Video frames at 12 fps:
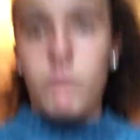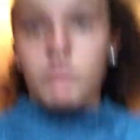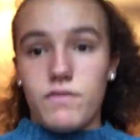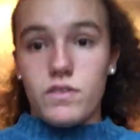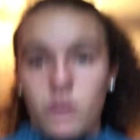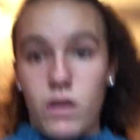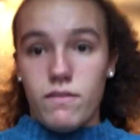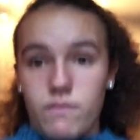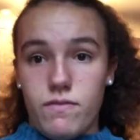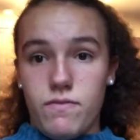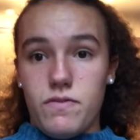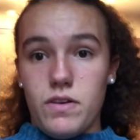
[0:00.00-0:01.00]
thrift haul
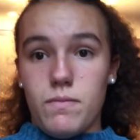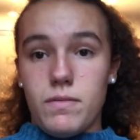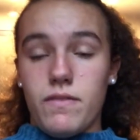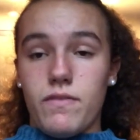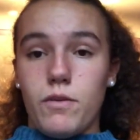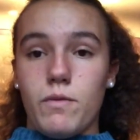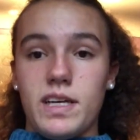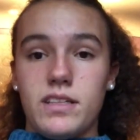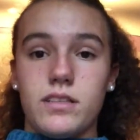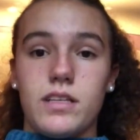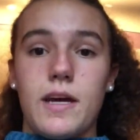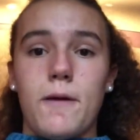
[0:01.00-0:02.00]
filmed a few
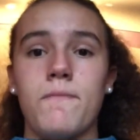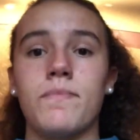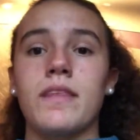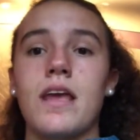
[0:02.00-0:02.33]
weeks ago.